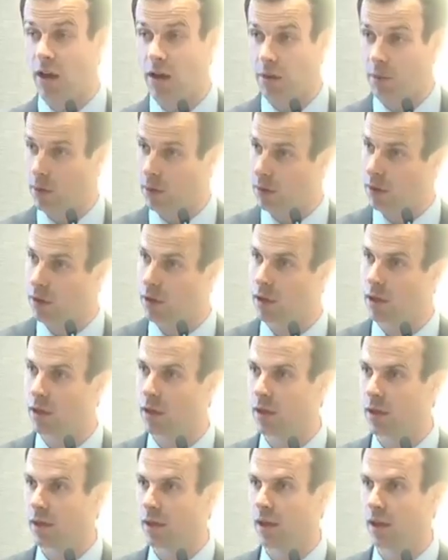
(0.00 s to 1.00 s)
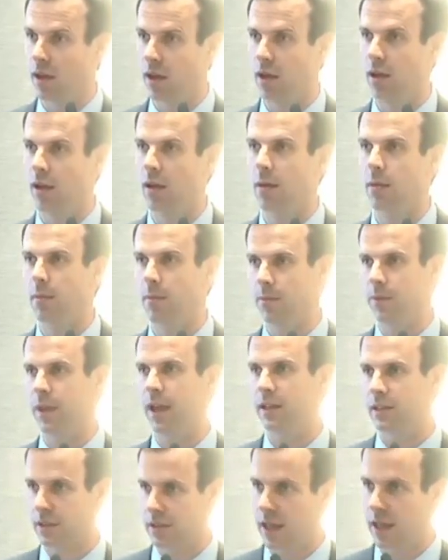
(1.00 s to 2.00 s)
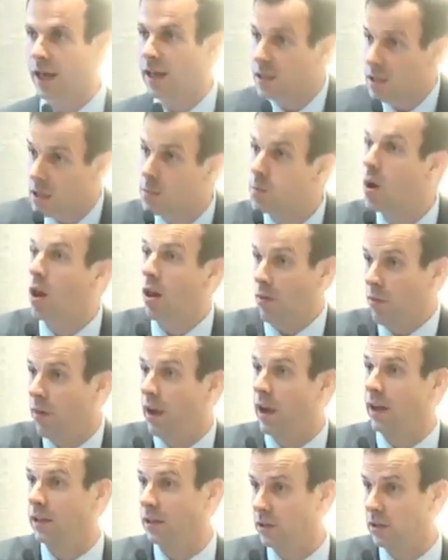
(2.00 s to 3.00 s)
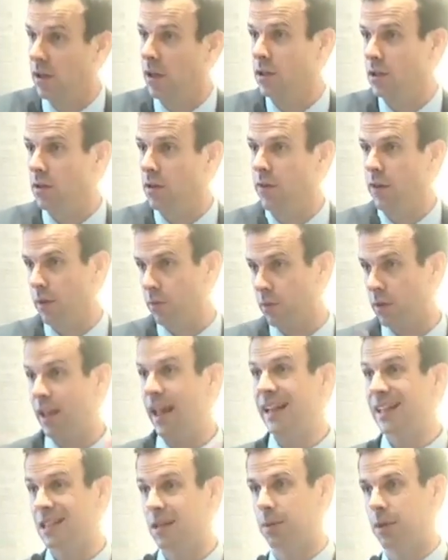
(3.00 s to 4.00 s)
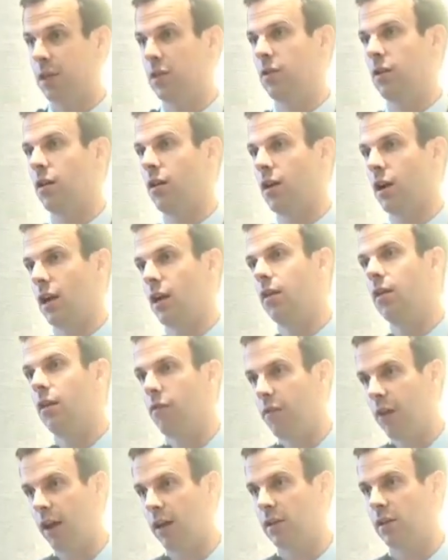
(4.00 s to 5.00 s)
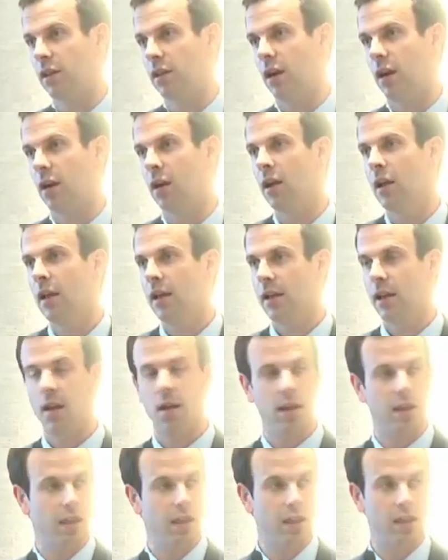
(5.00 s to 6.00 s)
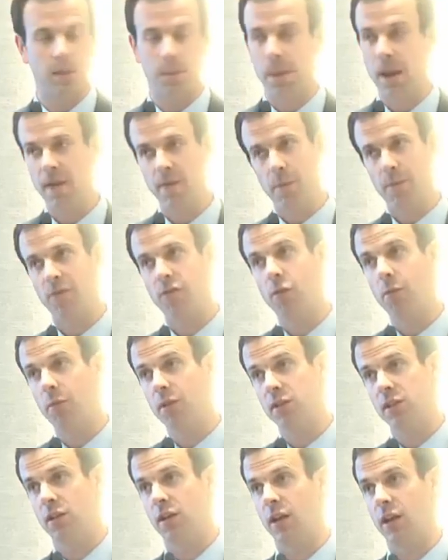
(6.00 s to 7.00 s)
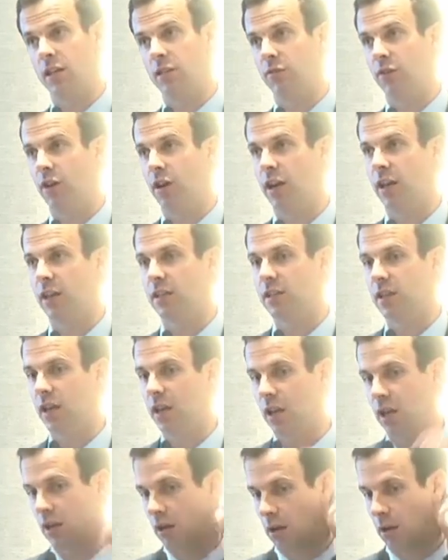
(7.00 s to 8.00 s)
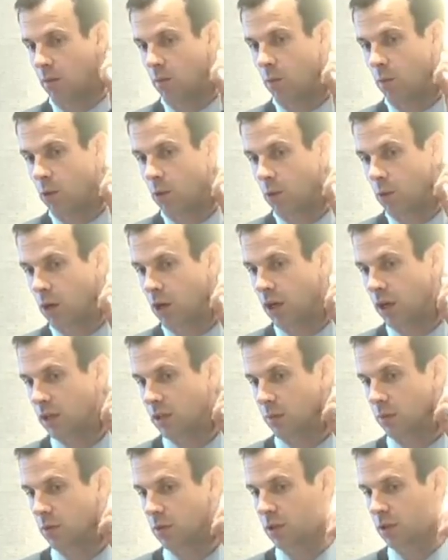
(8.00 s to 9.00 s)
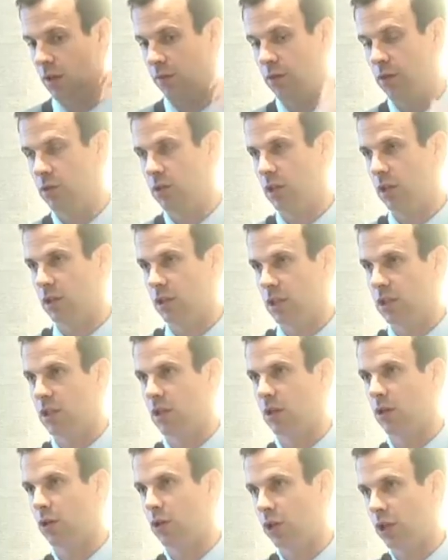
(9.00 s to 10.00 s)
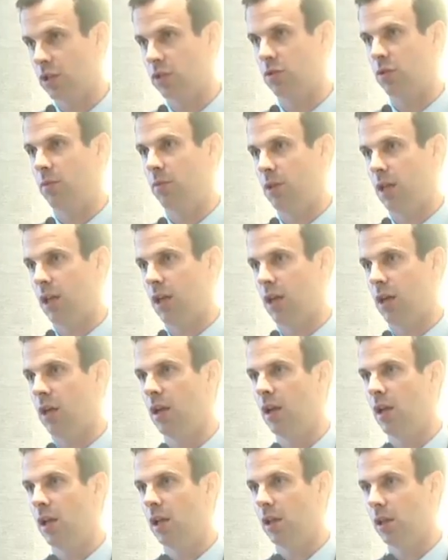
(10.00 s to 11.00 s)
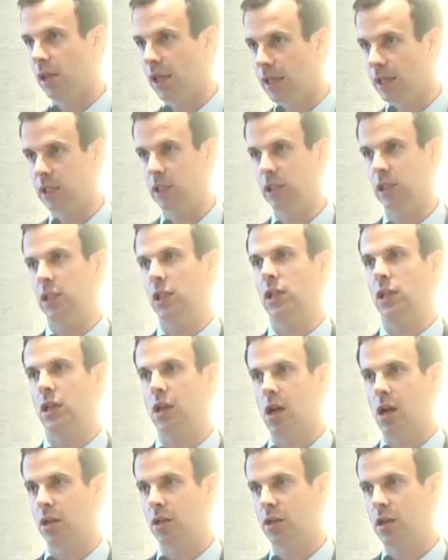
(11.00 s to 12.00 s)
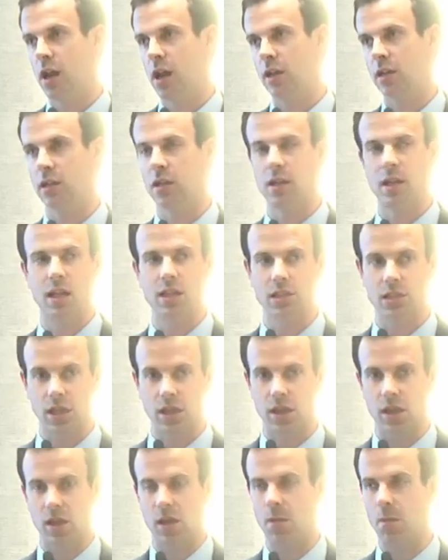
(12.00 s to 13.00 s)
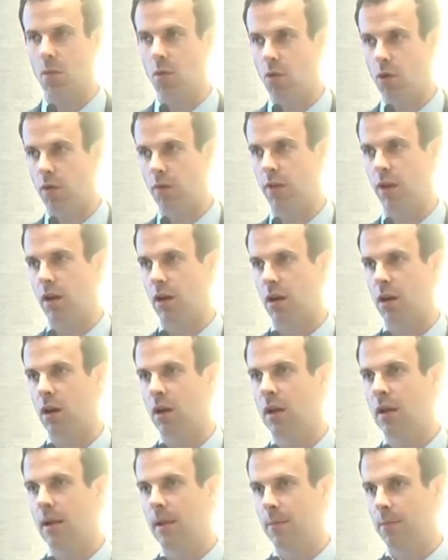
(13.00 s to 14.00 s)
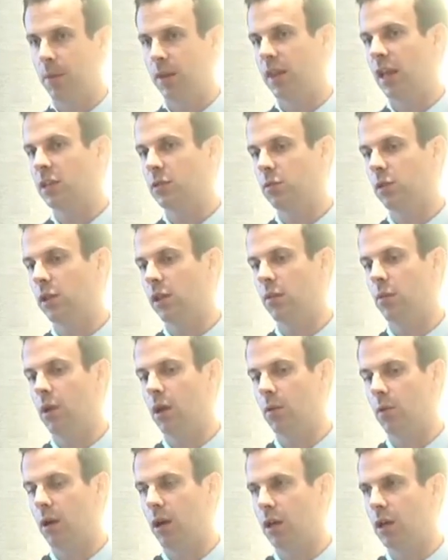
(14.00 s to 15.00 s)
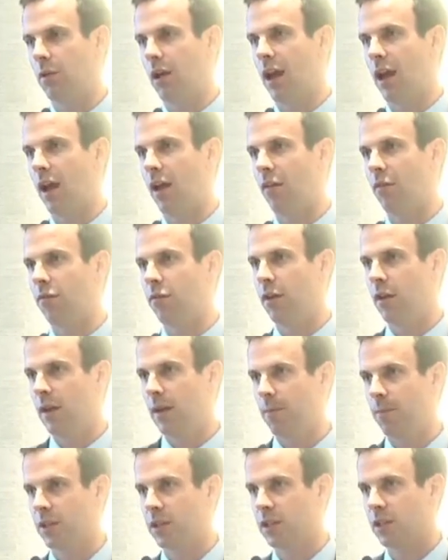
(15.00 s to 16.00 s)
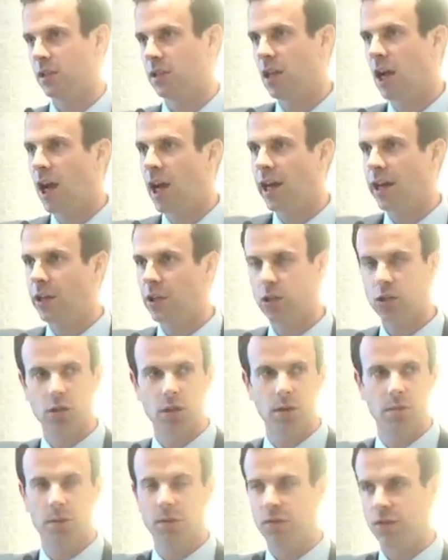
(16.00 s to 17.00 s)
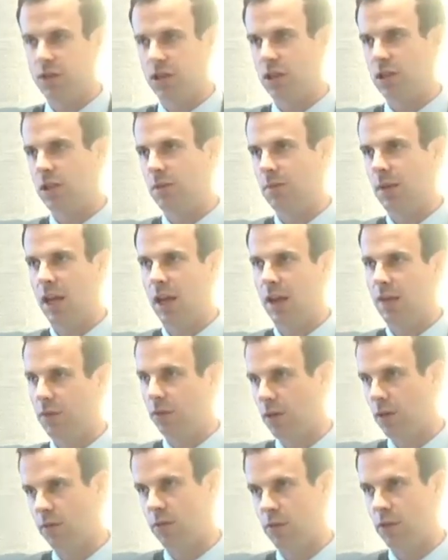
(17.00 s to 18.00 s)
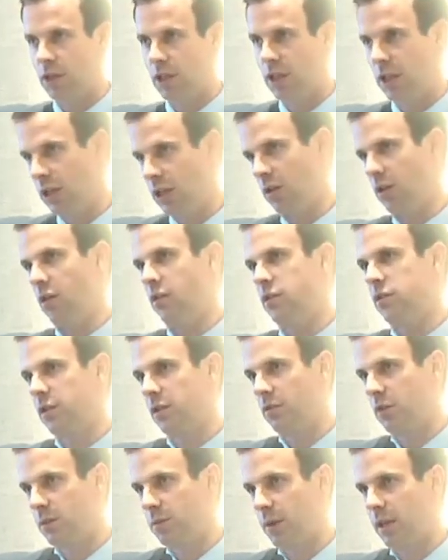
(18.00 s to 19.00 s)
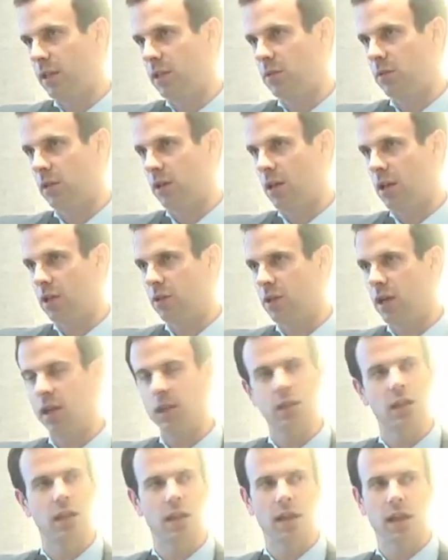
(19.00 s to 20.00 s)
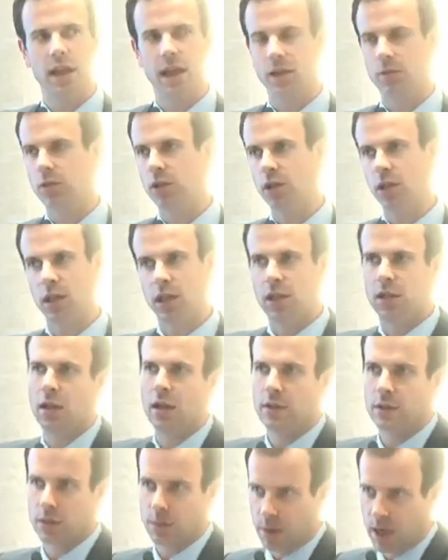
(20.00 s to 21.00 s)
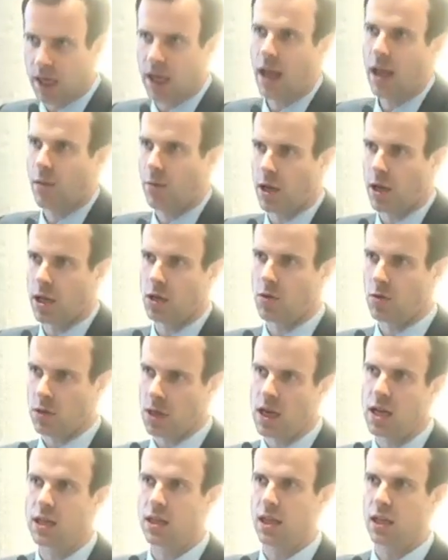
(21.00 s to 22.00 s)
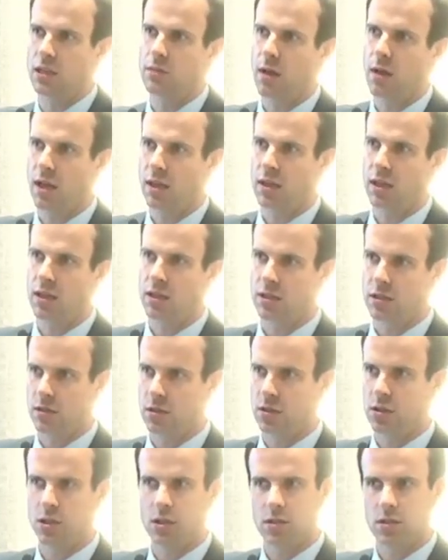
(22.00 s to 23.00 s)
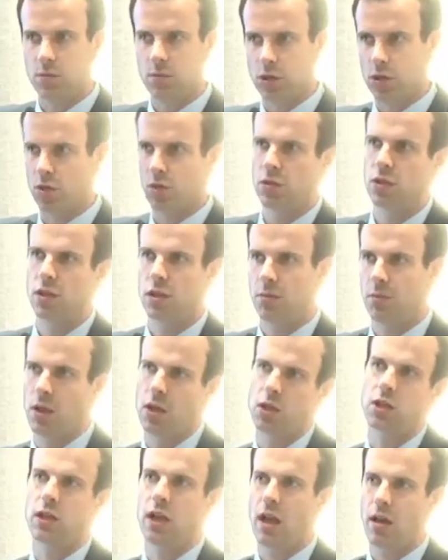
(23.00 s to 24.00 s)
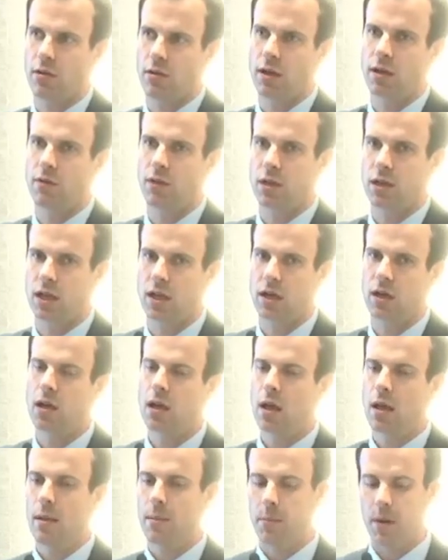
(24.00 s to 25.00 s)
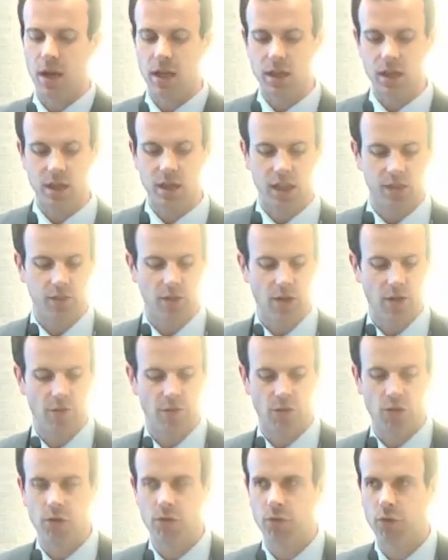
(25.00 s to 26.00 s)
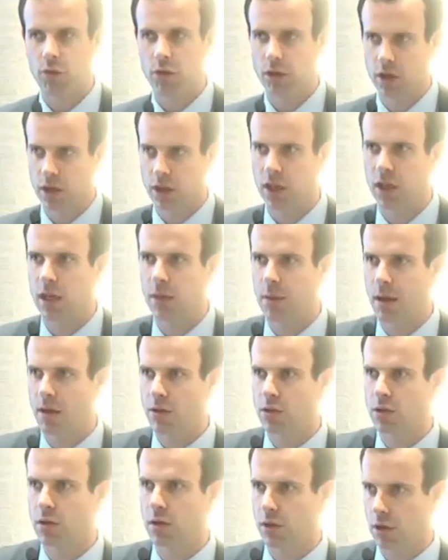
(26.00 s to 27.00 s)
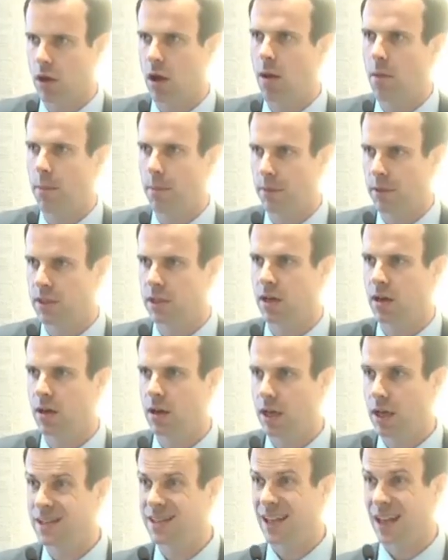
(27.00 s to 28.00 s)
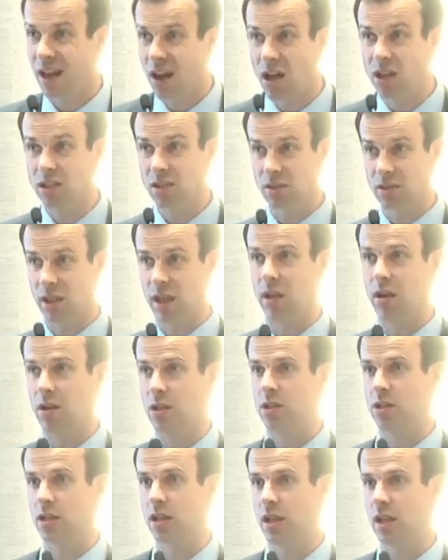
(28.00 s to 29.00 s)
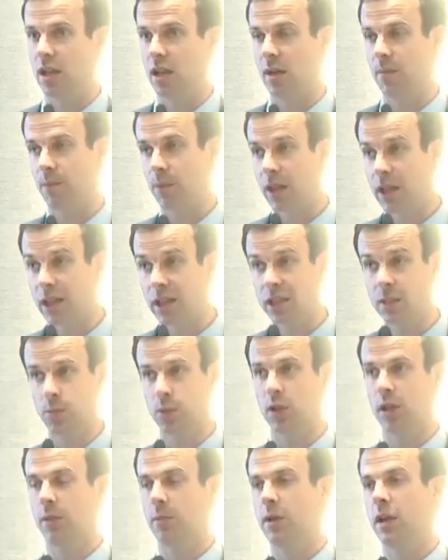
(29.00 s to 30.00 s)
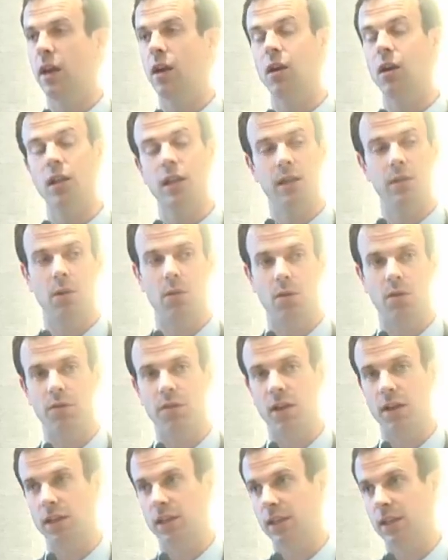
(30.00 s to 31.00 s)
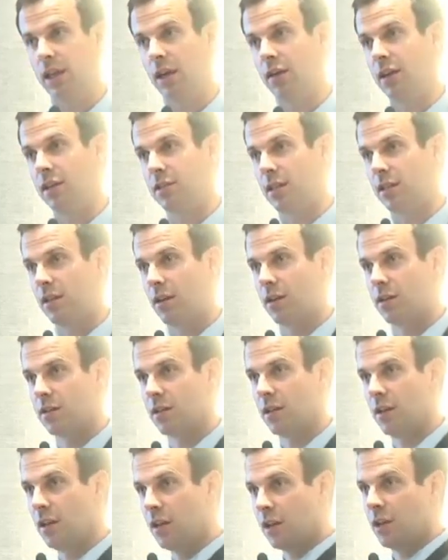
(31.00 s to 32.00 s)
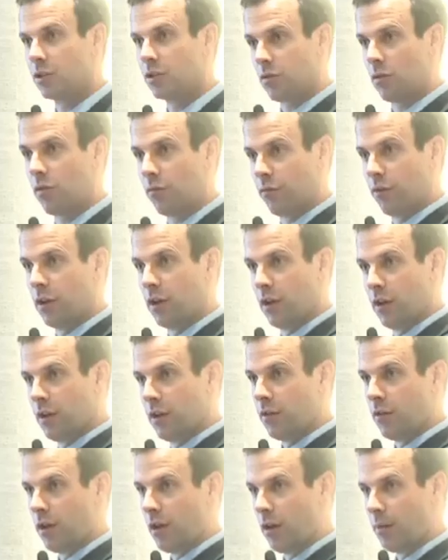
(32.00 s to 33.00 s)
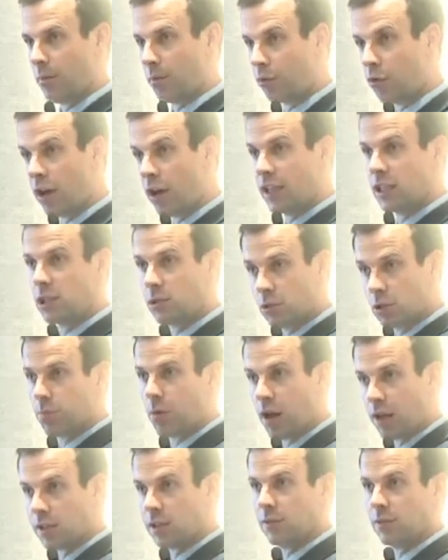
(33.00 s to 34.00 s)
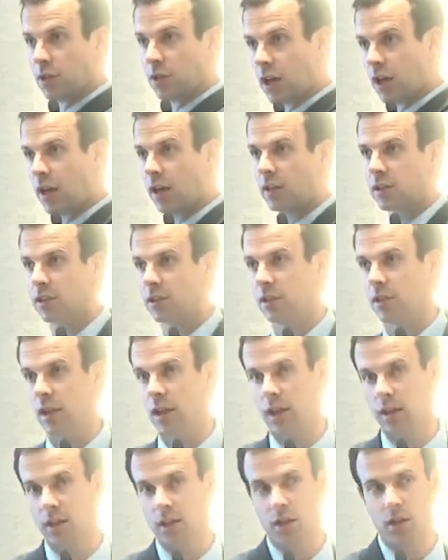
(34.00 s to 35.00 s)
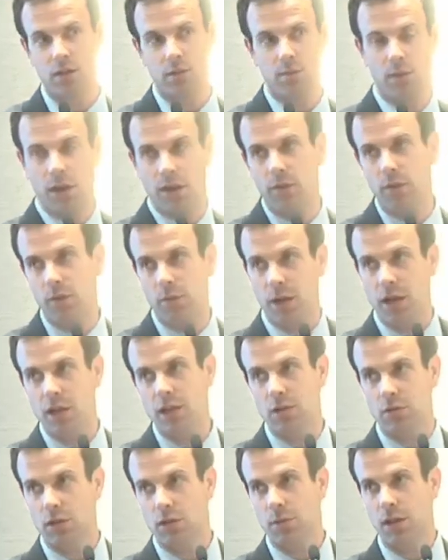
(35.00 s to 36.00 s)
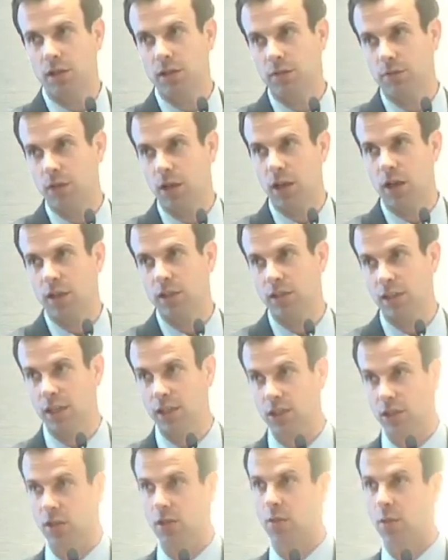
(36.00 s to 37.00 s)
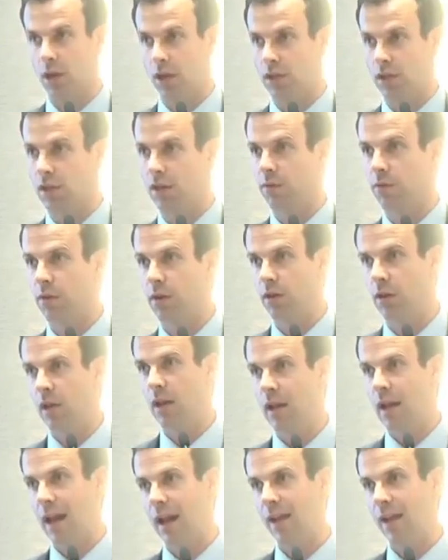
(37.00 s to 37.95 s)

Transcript: terrible. That has a small effect, a non-zero effect, and that's the pecuniary effect there. Now, I think the pay-for-performance area is very exciting. We're working on some new stuff using detailed clickstream data linked to the contract, and that's, I think, a motivator. But that's really one where you have this entire stream of physician behavior for years in response to a contract. And really, to make headway, you need these methods to just reduce the dimensionality of the data. But I think that's very fruitful, and to think about sort of the complementarities and also the heterogeneity. At least preliminarily, what we're finding there is that there's sort of price responsive docs and there's information responsive docs, and actually they're quite different.